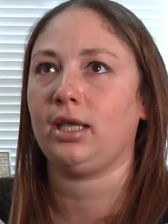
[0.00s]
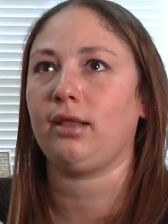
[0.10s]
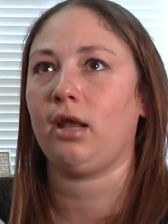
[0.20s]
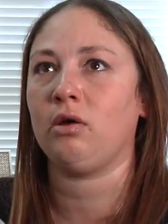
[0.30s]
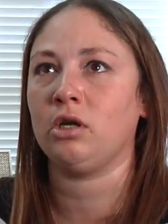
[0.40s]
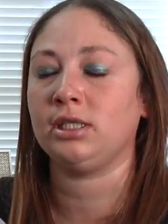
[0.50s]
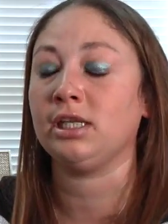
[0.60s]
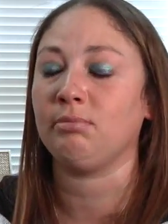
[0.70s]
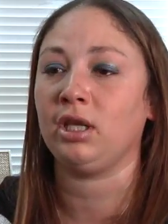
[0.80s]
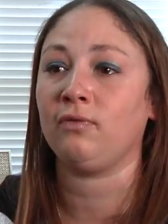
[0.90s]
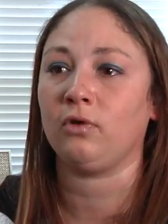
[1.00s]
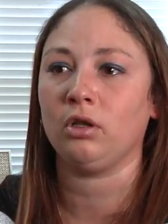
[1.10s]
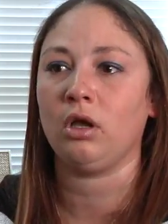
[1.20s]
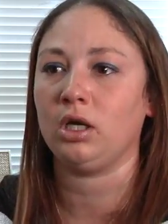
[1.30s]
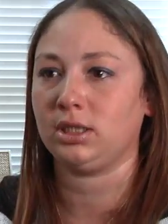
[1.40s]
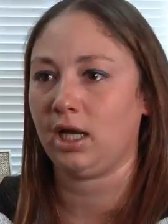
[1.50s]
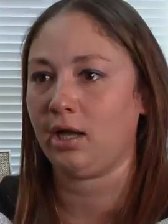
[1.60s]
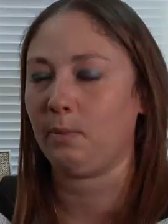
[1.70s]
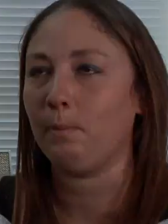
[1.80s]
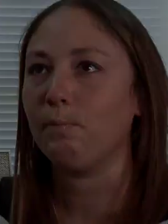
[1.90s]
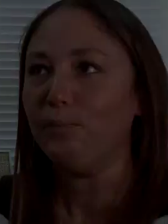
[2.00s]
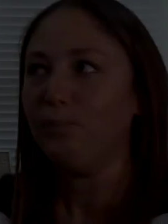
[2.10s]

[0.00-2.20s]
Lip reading: like that haunted me for a long time.